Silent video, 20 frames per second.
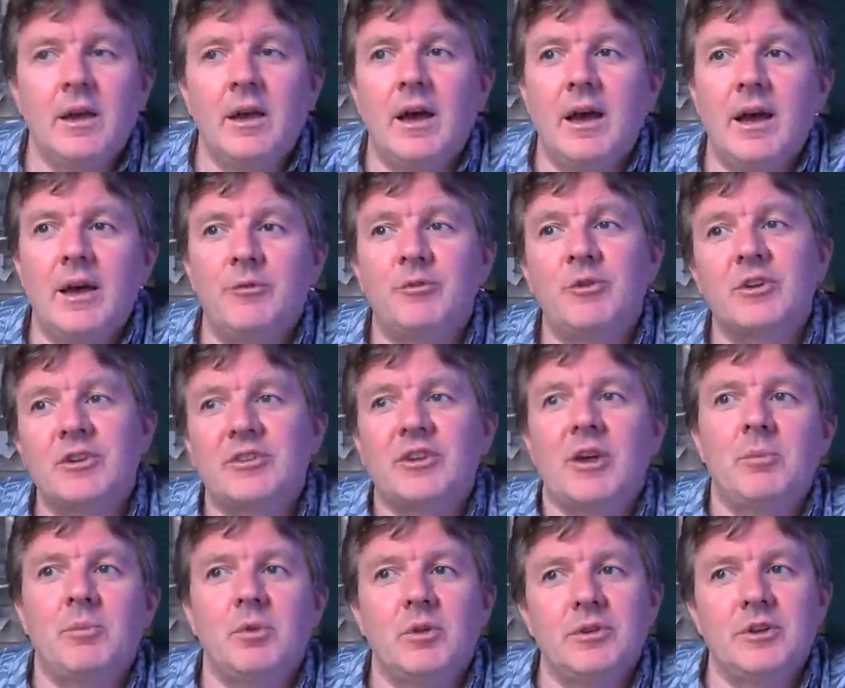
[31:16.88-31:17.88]
Uh, for
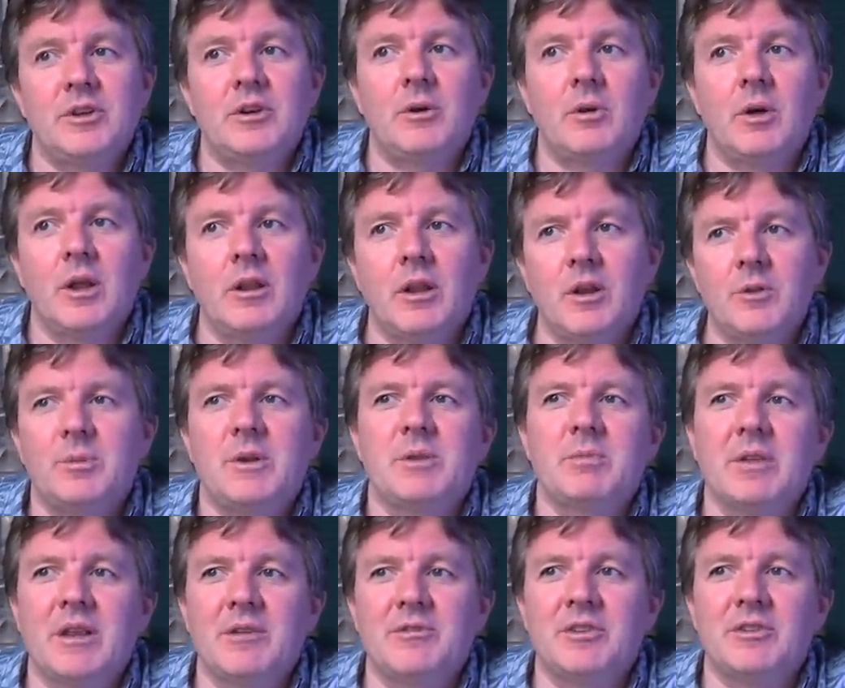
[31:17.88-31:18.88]
example, you know, a lot of
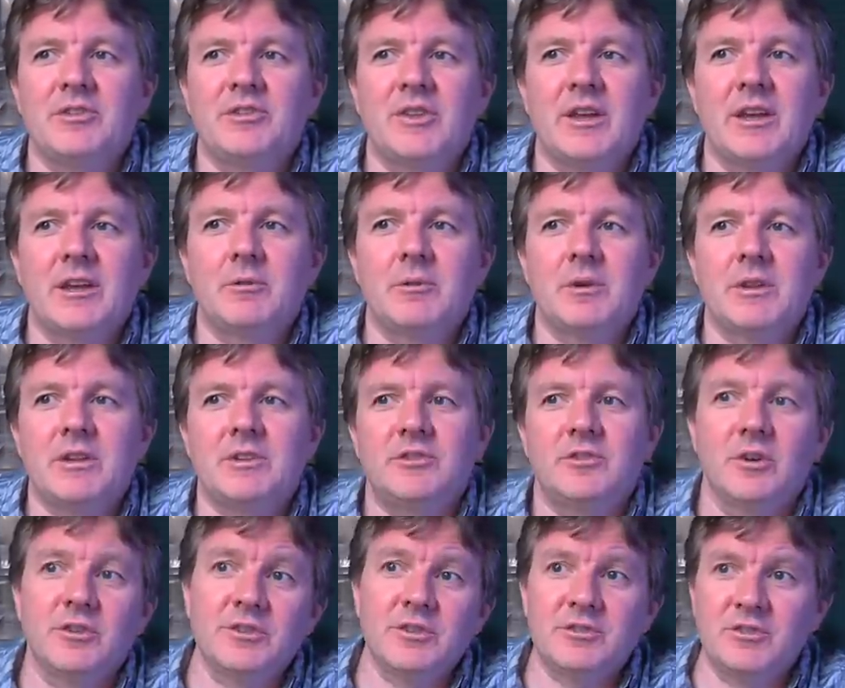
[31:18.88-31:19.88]
people have this thing where they
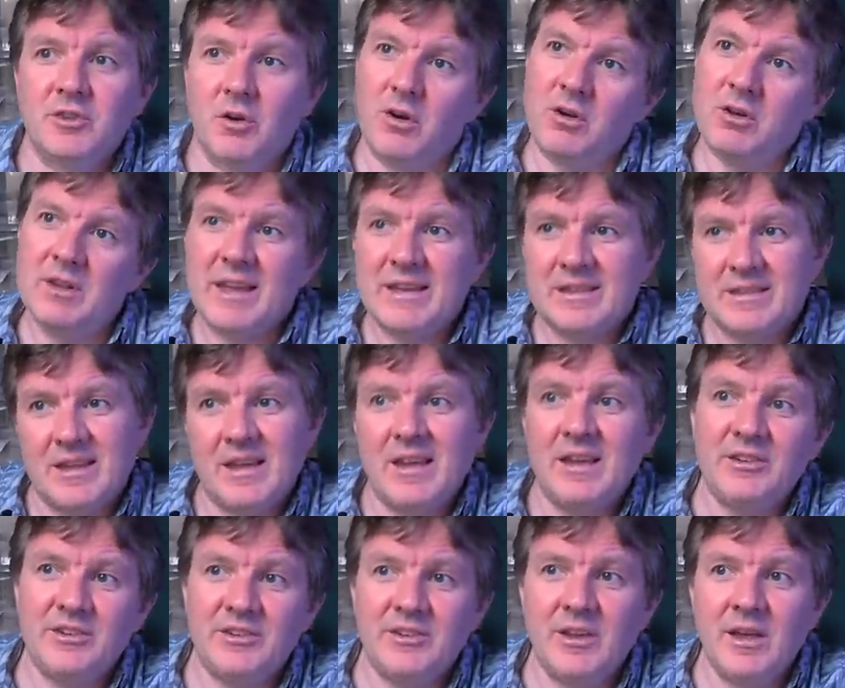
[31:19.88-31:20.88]
sort of talk like
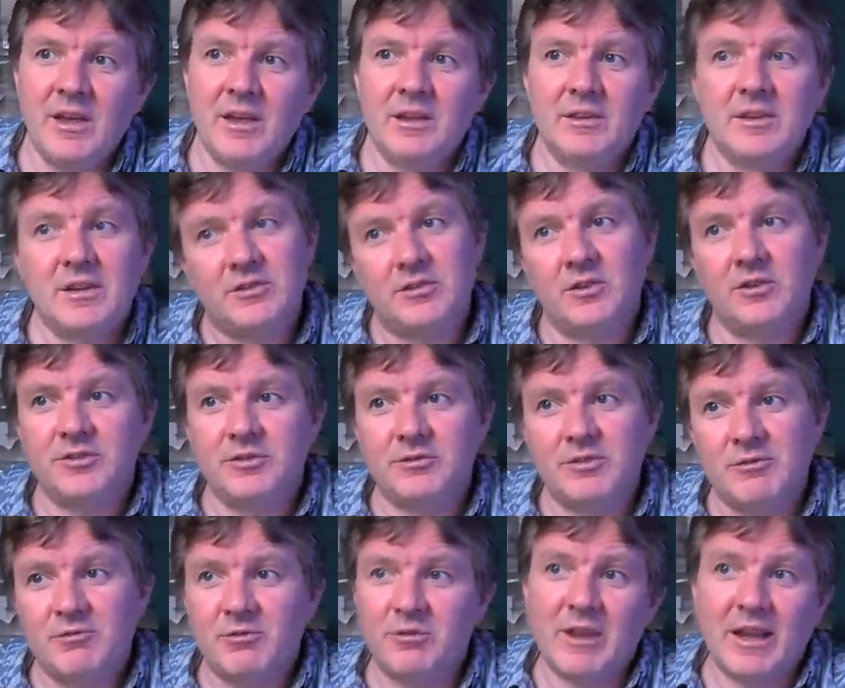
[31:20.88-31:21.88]
this. They sort of
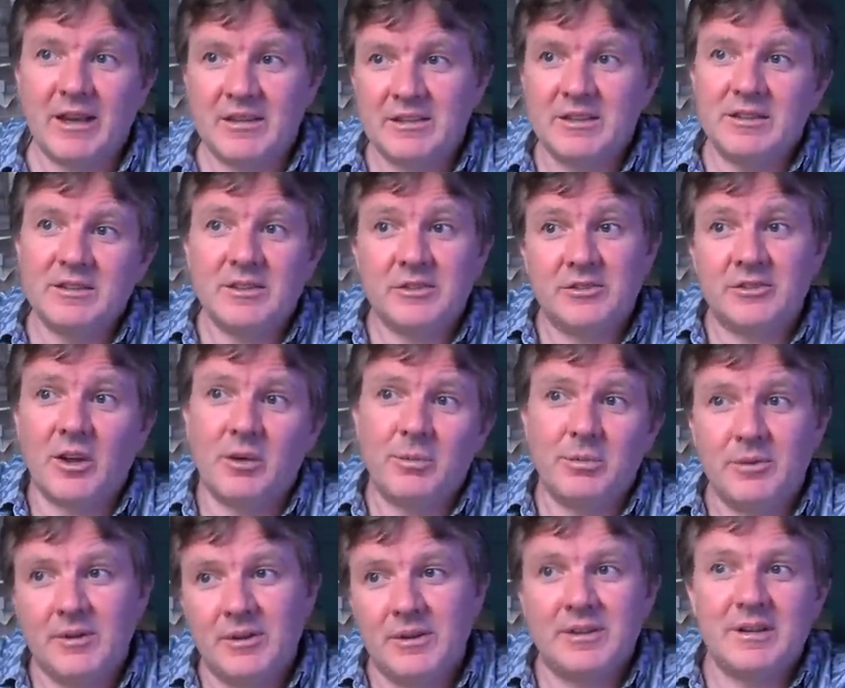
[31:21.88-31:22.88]
inflected the
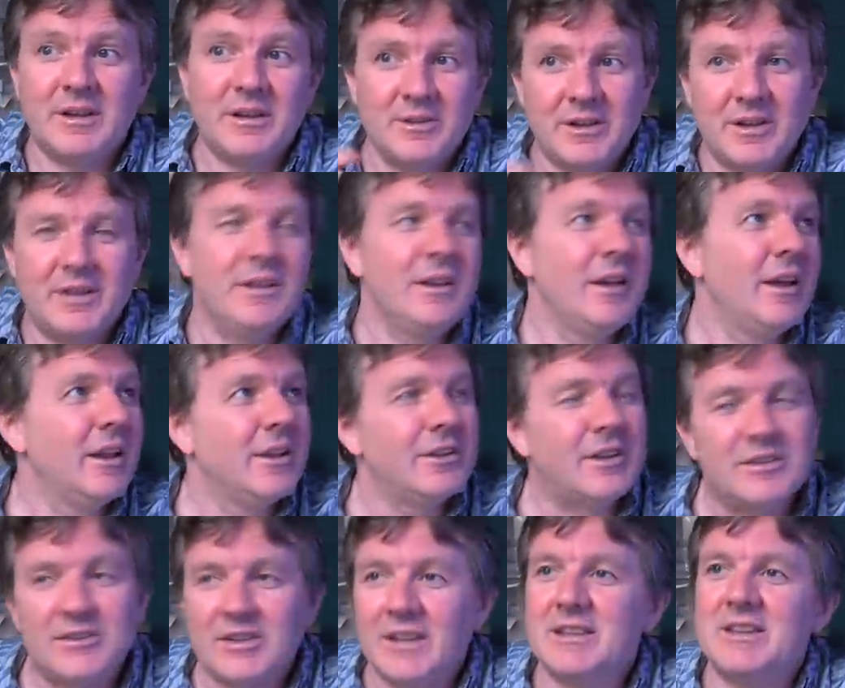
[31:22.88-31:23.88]
top, you know, they,
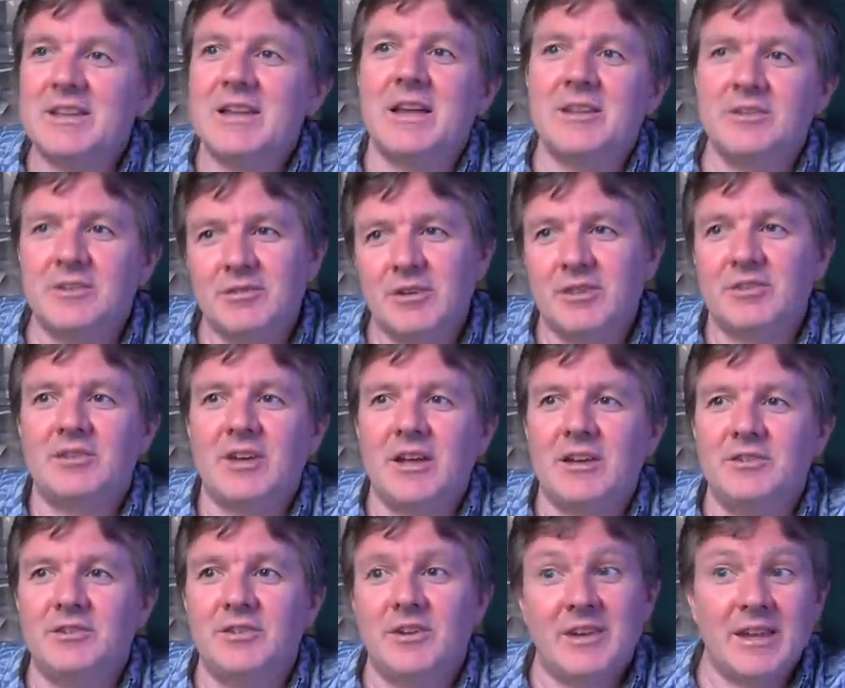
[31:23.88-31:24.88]
they take the end of the
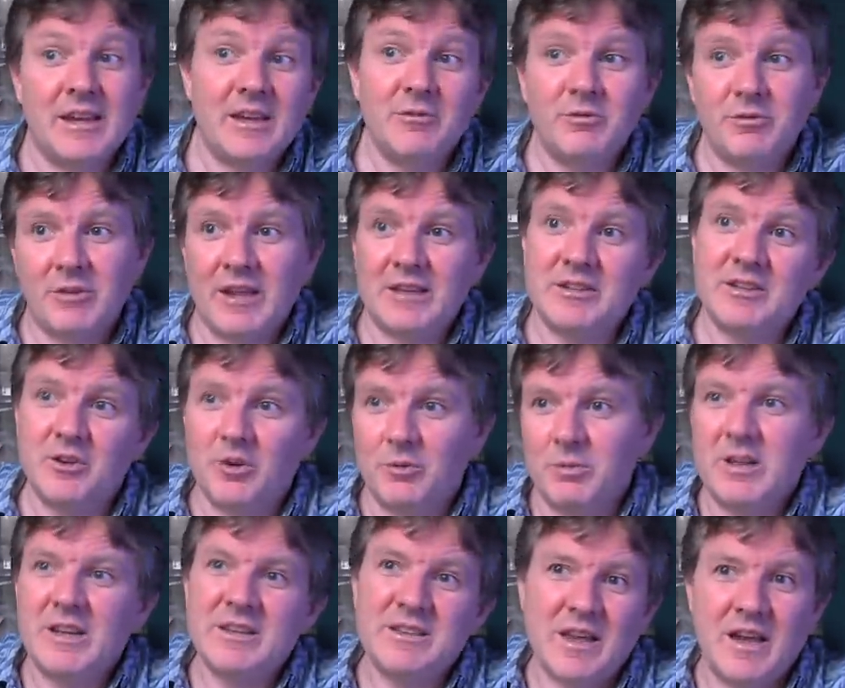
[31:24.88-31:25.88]
sentence and they inflect it
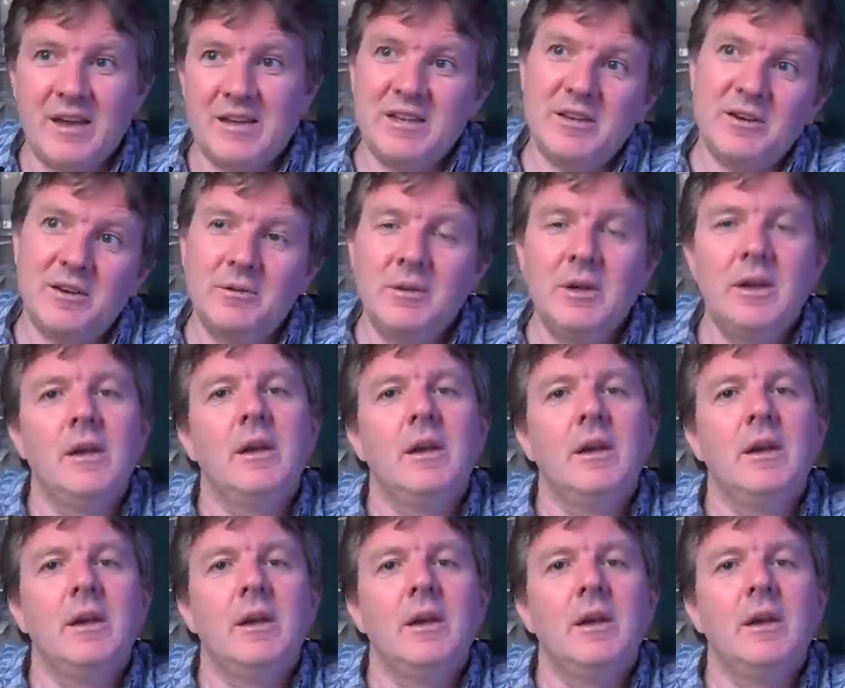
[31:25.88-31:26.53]
up like that, you know.